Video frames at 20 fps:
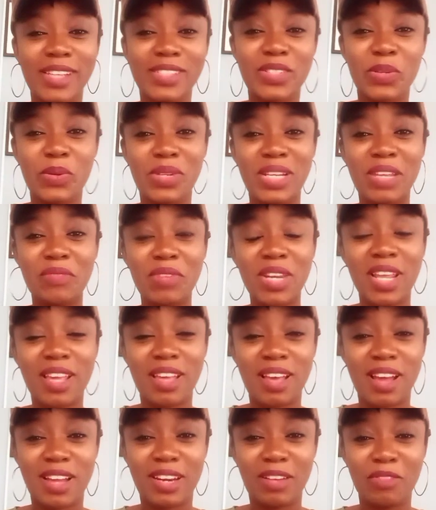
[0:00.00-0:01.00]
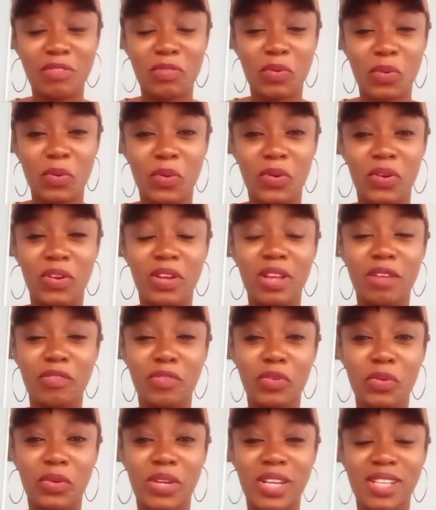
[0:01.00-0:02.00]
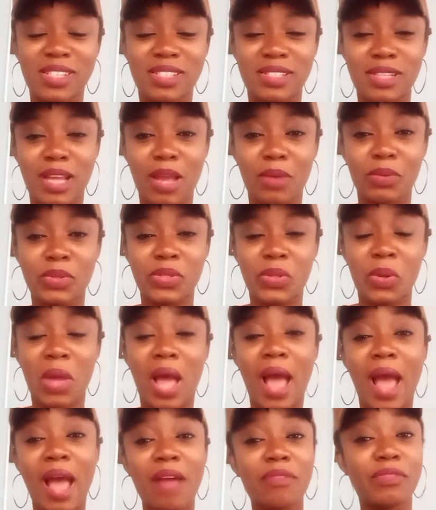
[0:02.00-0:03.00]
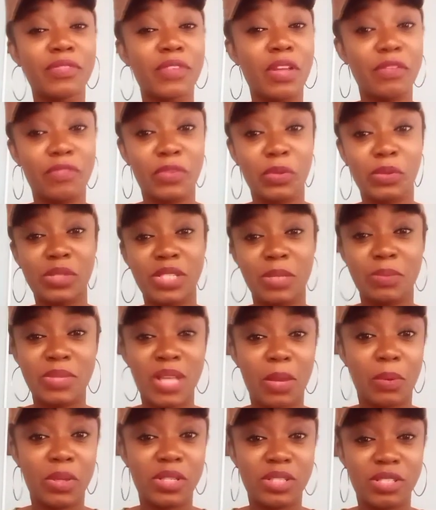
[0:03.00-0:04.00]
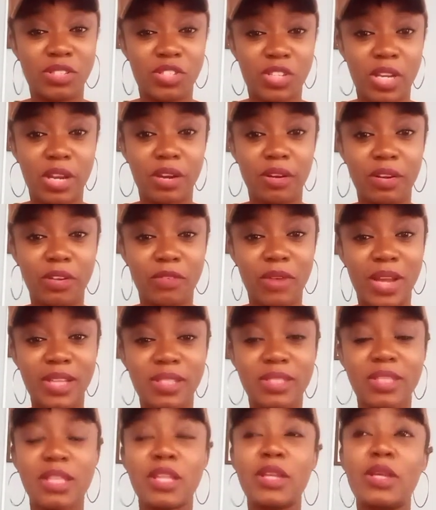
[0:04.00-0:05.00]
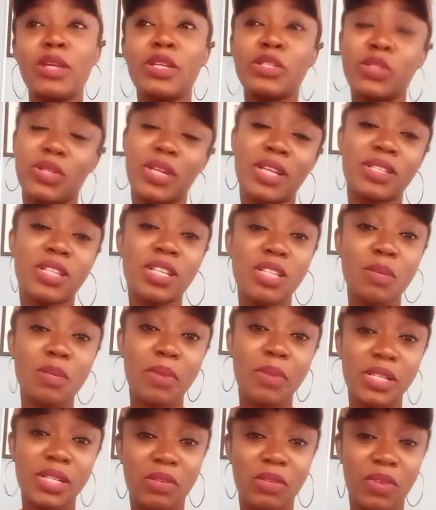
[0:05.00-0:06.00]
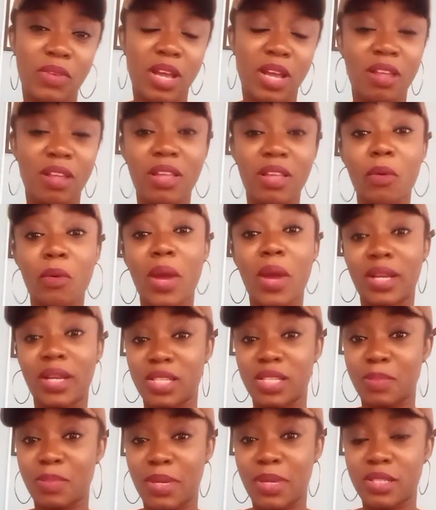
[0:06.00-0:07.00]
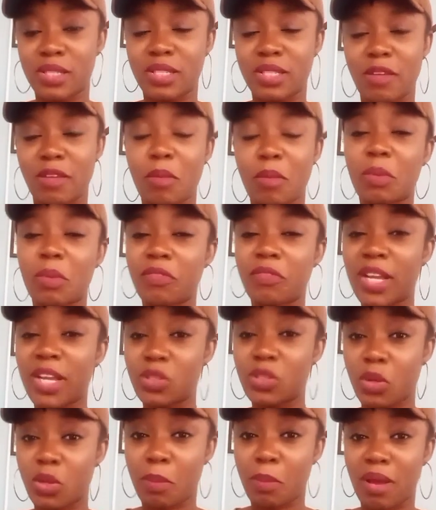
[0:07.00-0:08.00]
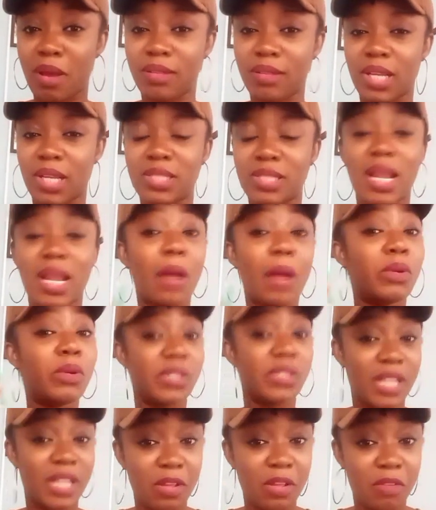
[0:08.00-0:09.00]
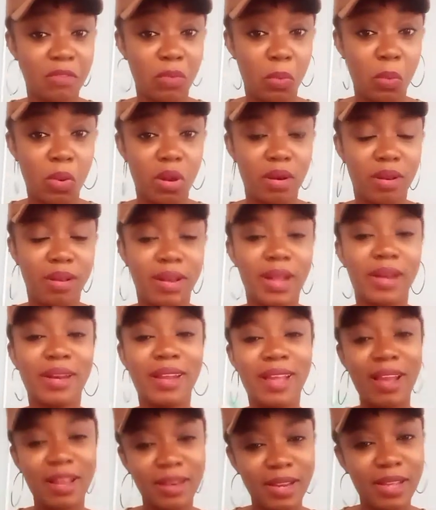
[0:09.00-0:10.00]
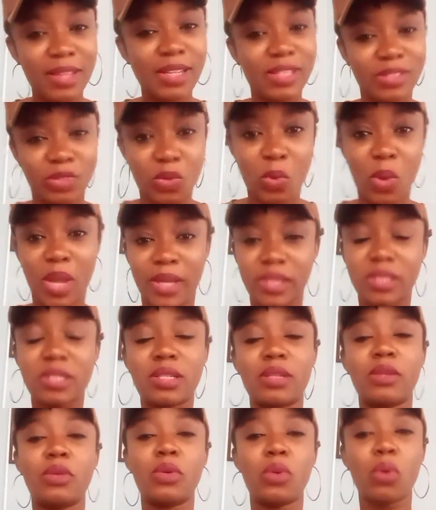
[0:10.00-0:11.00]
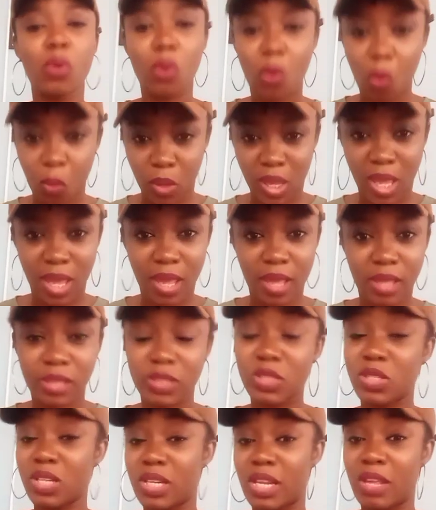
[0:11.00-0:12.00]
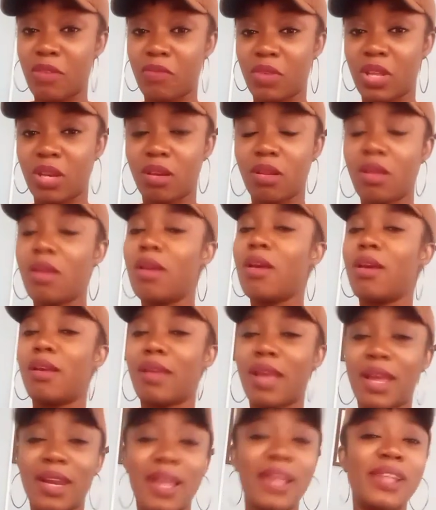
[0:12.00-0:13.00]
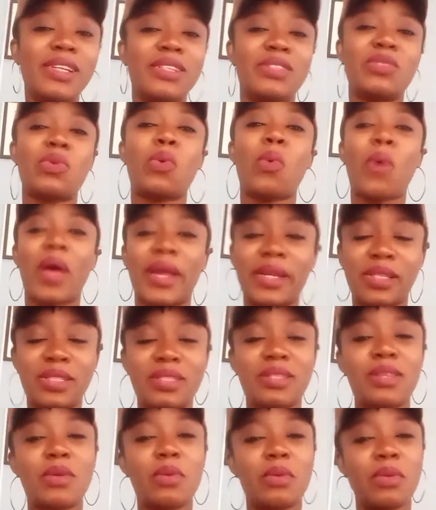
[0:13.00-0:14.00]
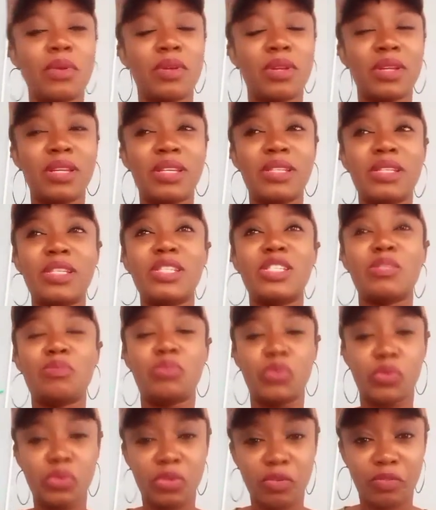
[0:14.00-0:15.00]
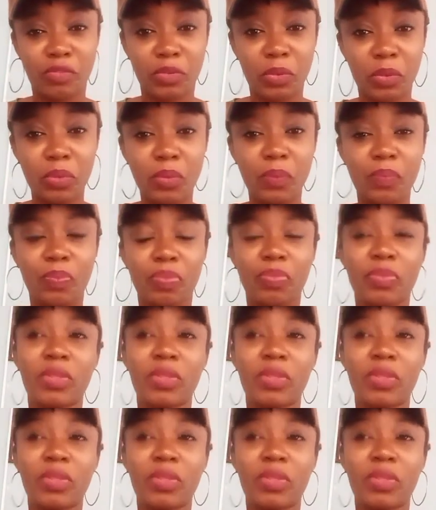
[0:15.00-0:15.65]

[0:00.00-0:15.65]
So living in Ghana for a few days now. So I have a few tips I want to share, right? So there are certain parts of Ghana that are quite expensive. But before I talk about that, I want to tell you for one that Ghana is quite okay to live in. Ghana is quite it is beautiful.